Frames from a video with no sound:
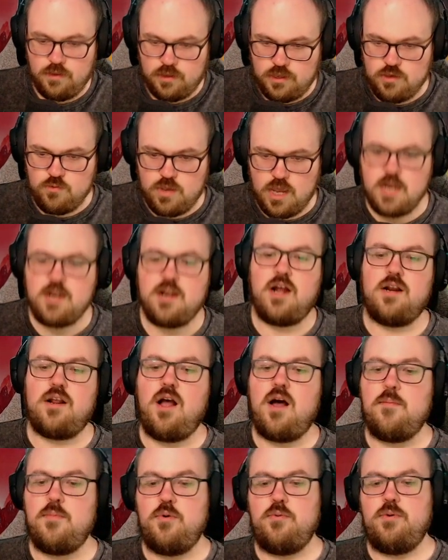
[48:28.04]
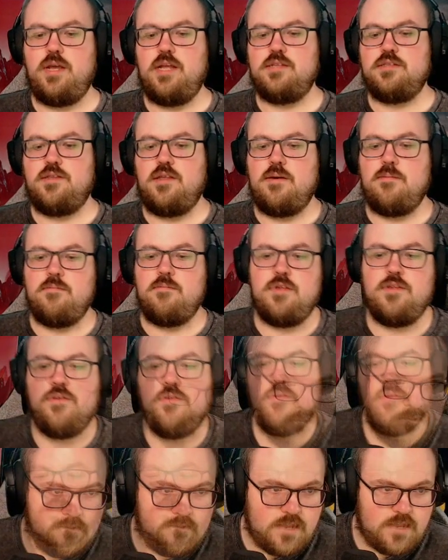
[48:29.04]
Like you cannot combo against them.
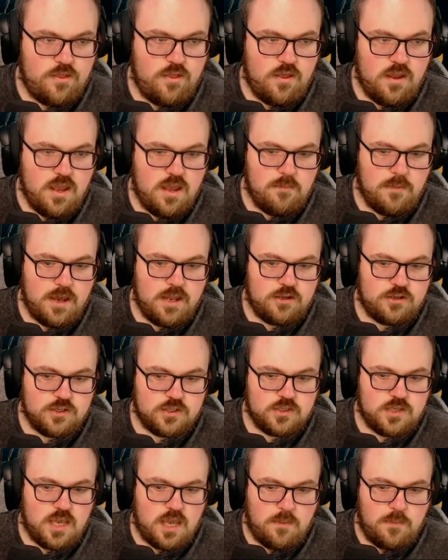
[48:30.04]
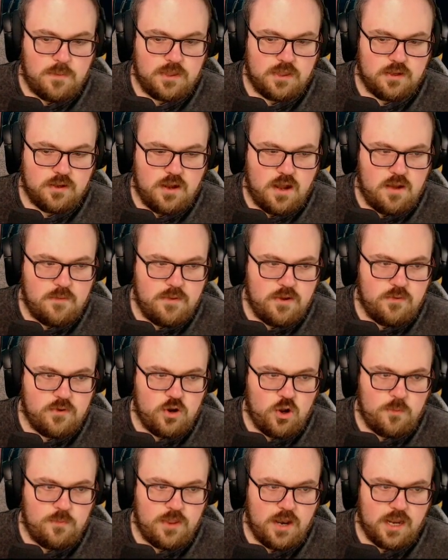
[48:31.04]
I think I might just keep in the combo
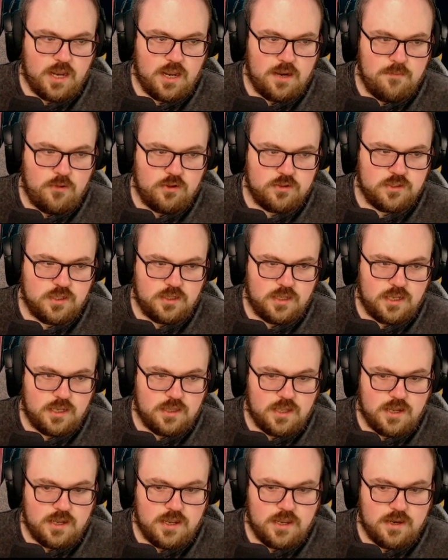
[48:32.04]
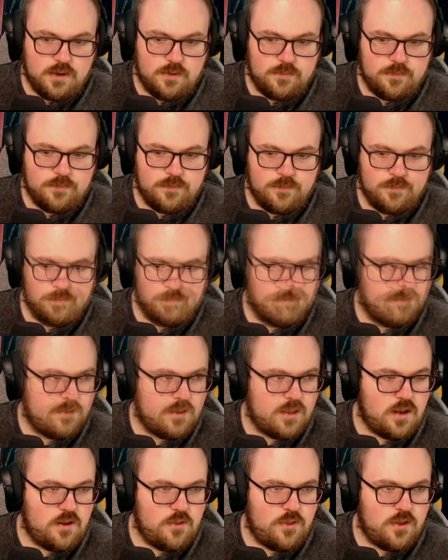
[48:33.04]
and hope that I can multi Leyline.
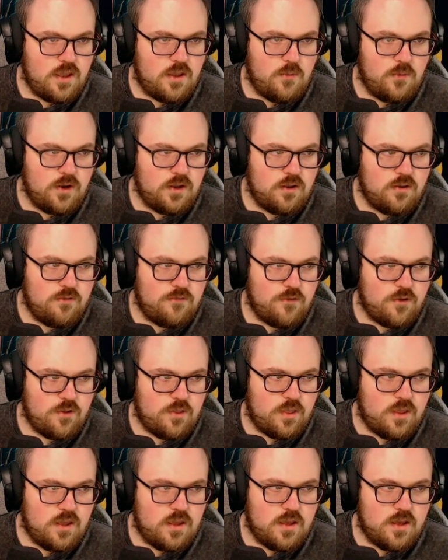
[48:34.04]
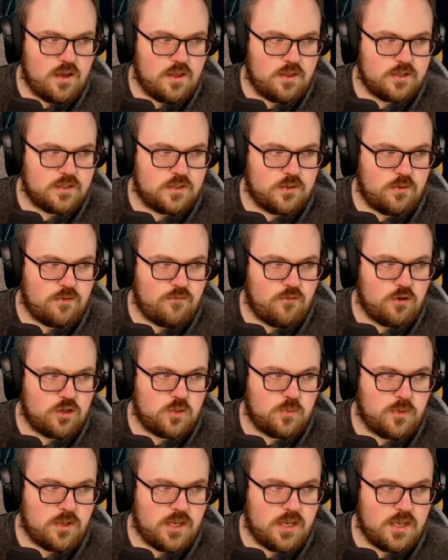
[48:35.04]
I don't think I want to go for the uh, the
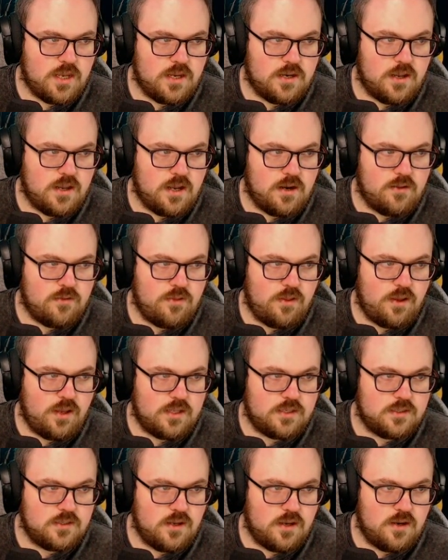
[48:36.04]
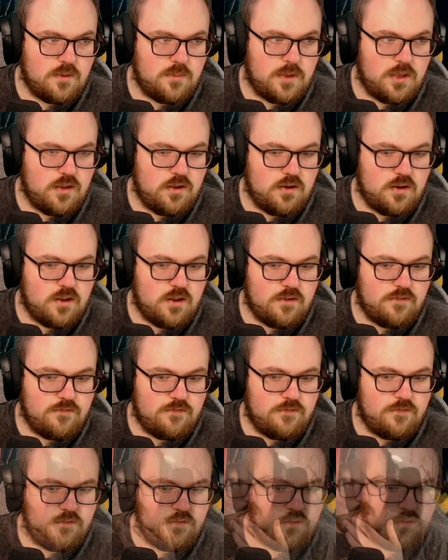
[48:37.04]
Stoneforge plan. I don't think it's gonna be good
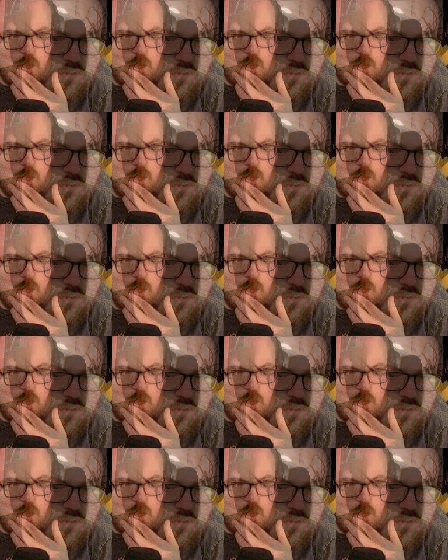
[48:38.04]
enough.